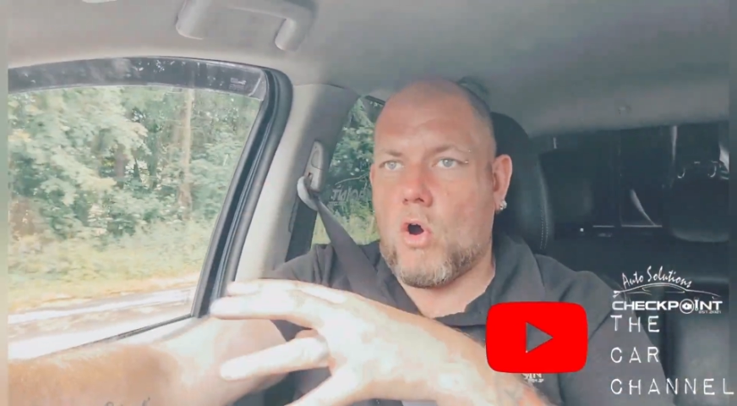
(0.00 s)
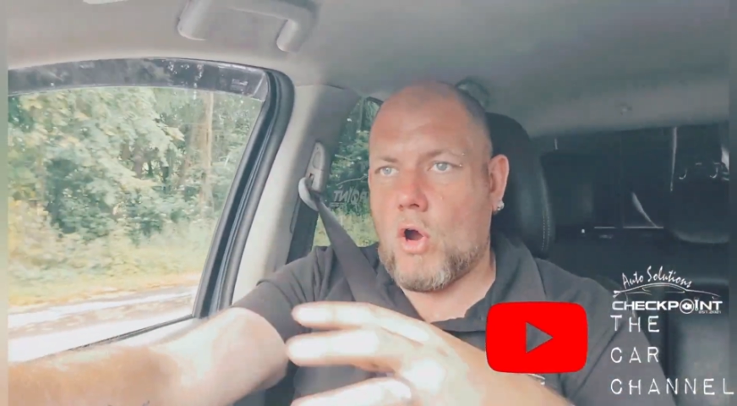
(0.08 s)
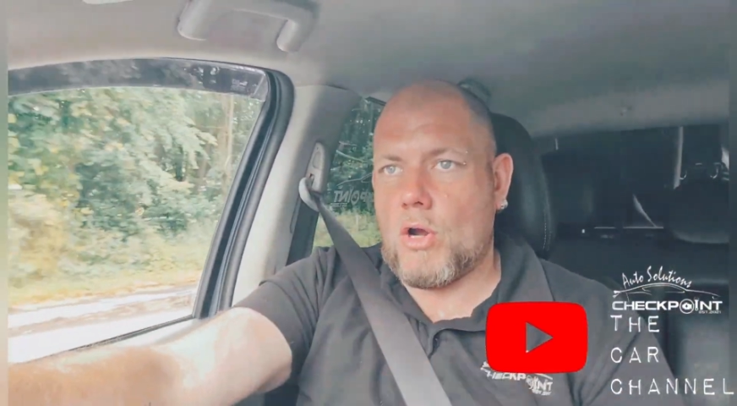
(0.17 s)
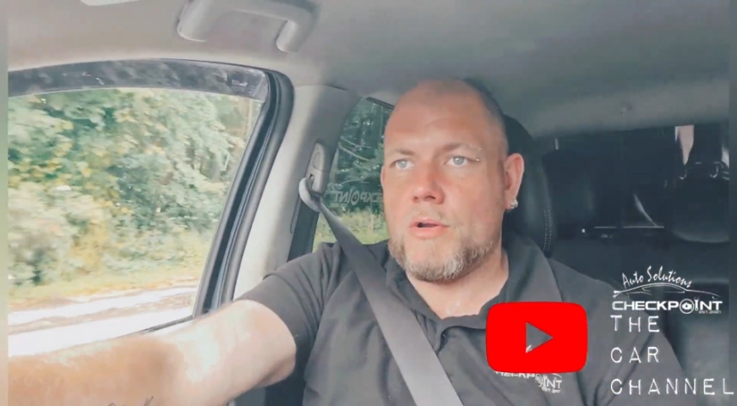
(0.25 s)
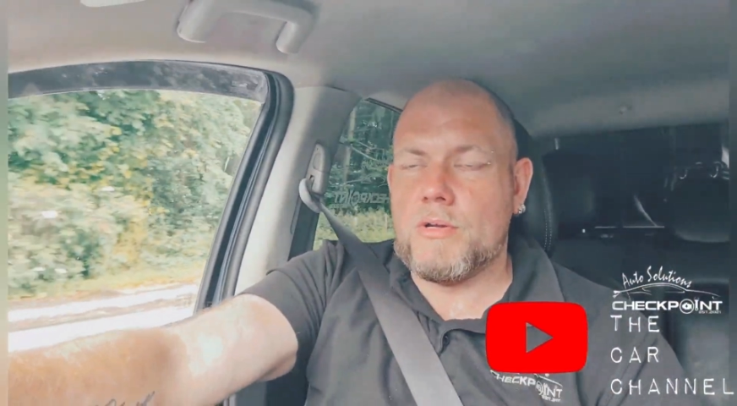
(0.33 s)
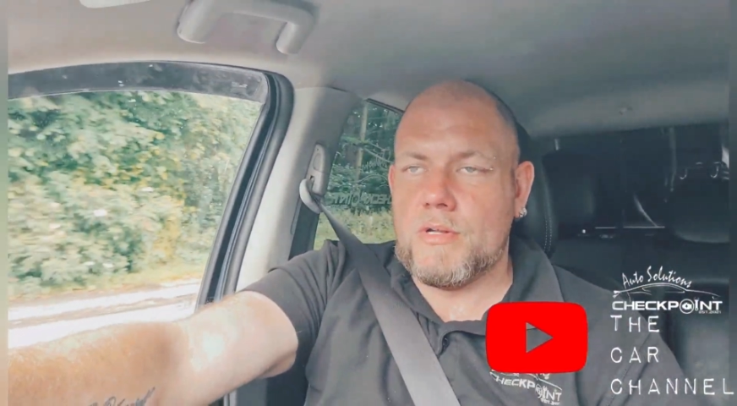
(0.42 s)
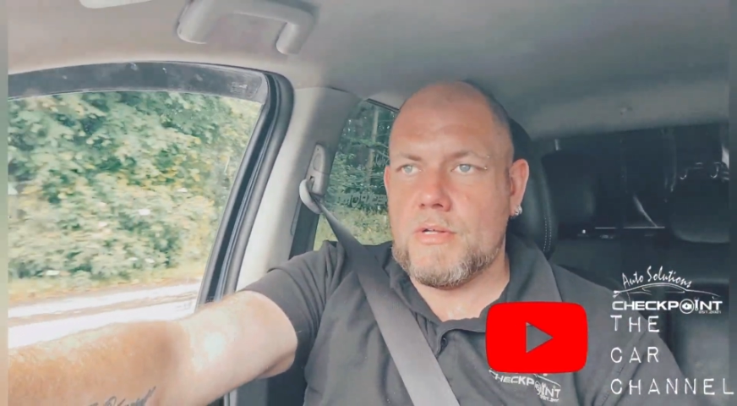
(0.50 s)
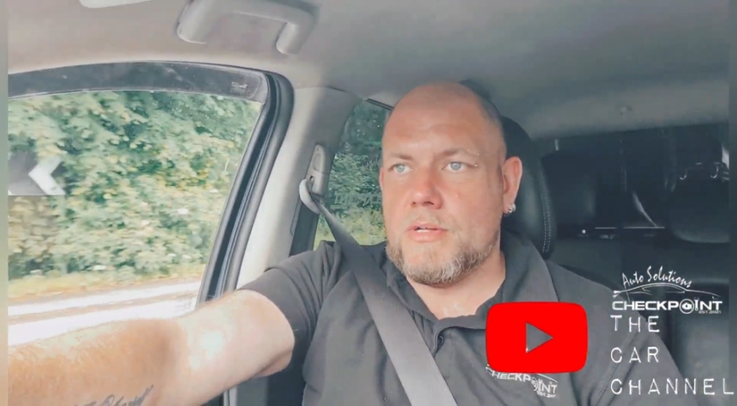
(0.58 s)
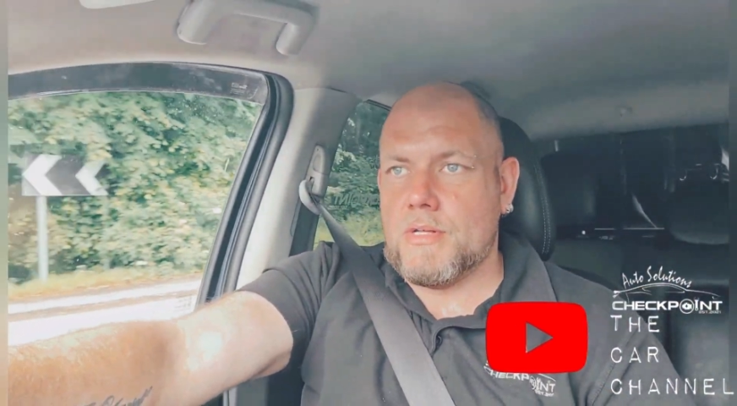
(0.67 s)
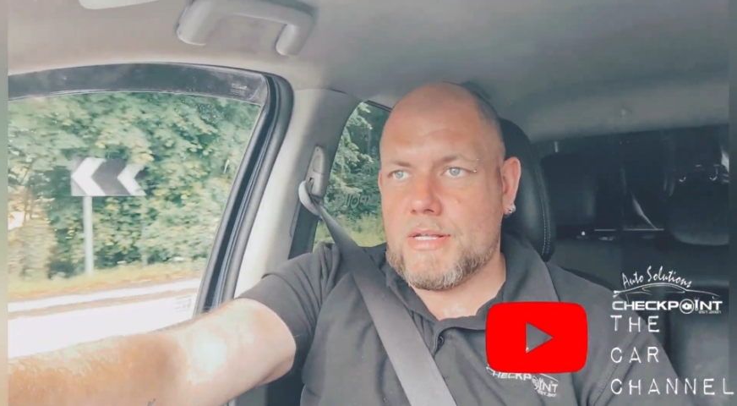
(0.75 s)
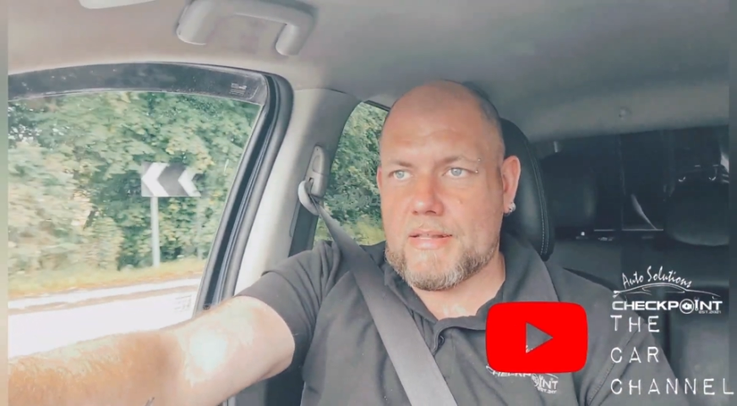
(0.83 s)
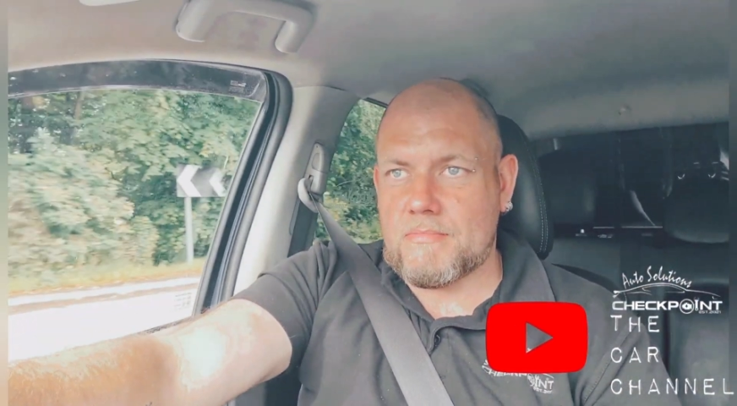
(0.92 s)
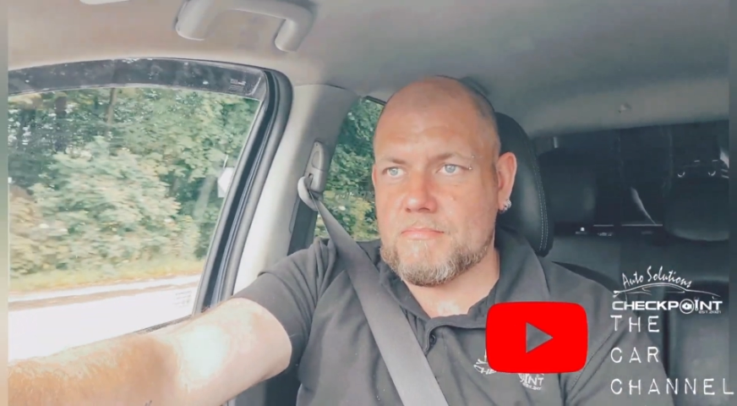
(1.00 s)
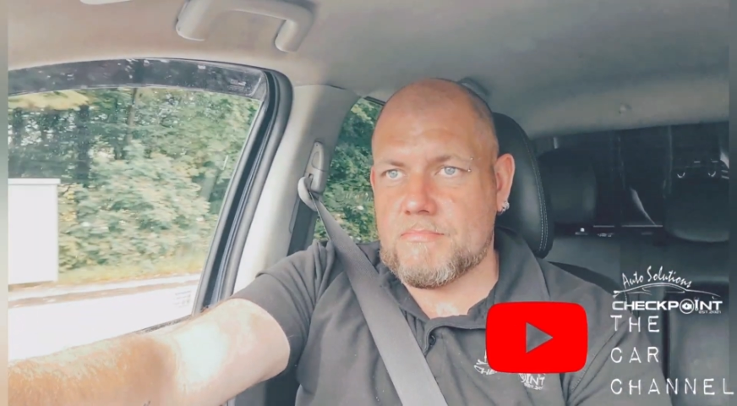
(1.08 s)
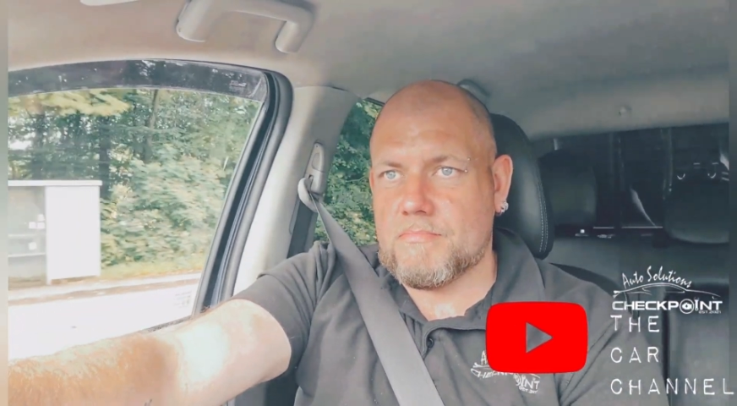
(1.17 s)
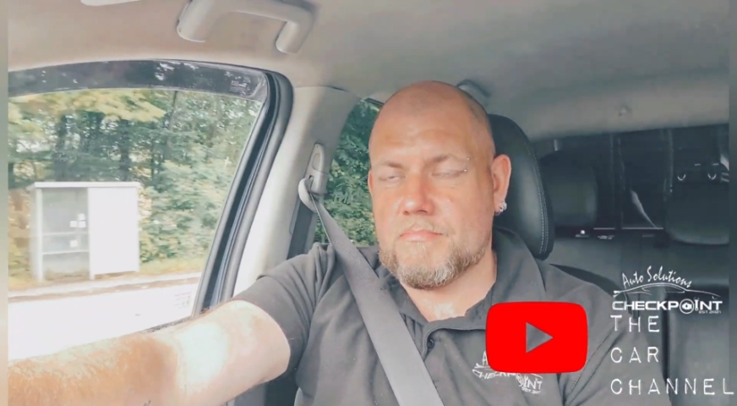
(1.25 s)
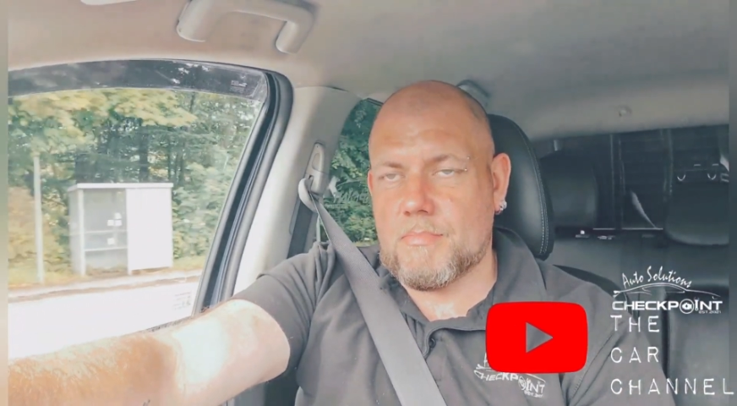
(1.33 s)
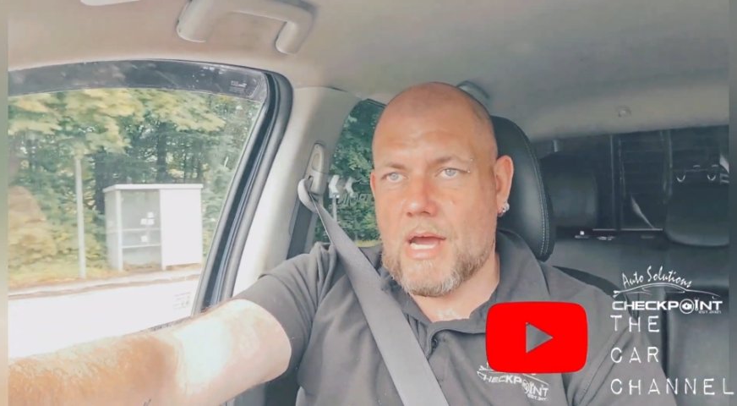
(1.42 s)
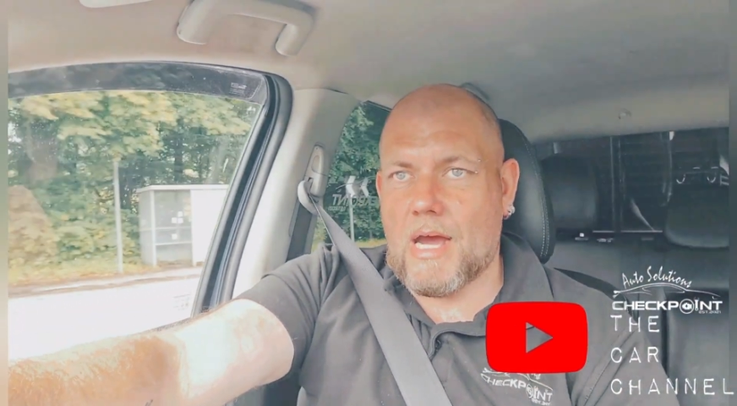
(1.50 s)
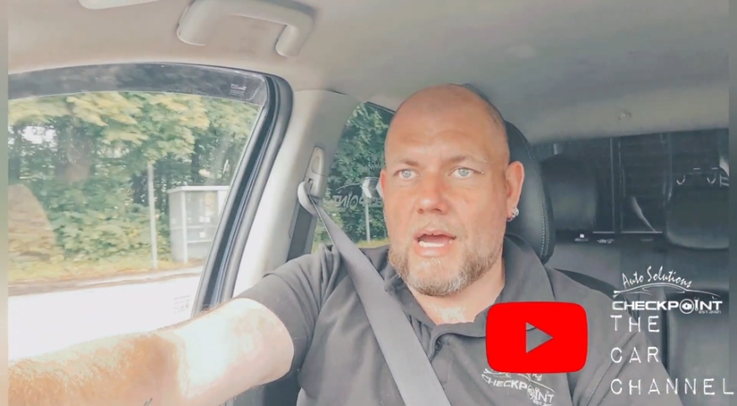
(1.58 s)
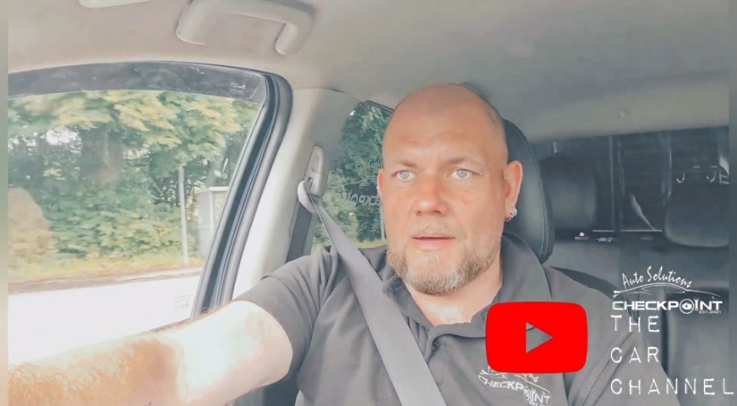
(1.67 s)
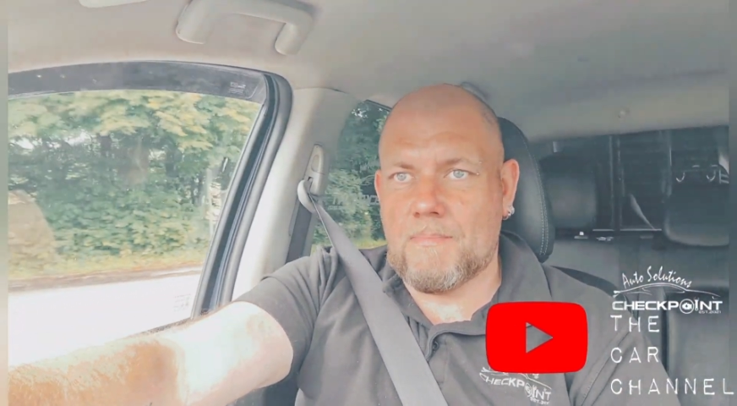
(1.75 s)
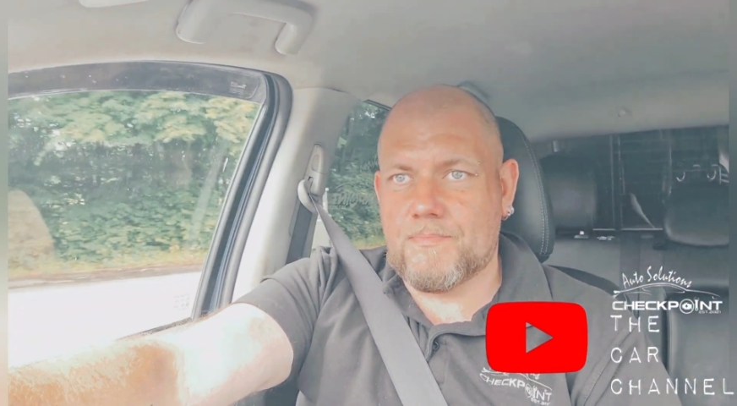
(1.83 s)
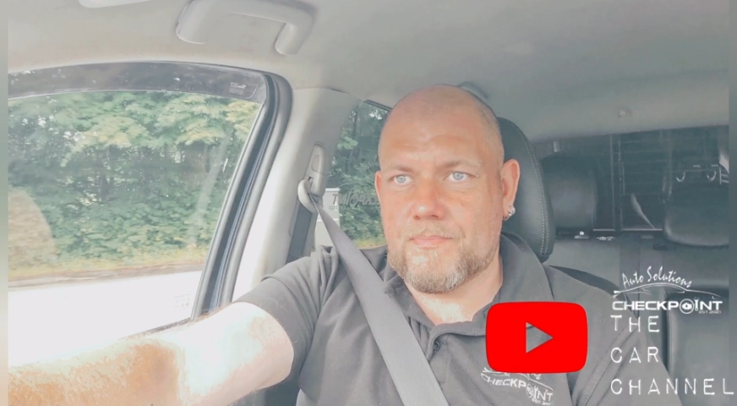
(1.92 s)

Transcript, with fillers: or getting my uh,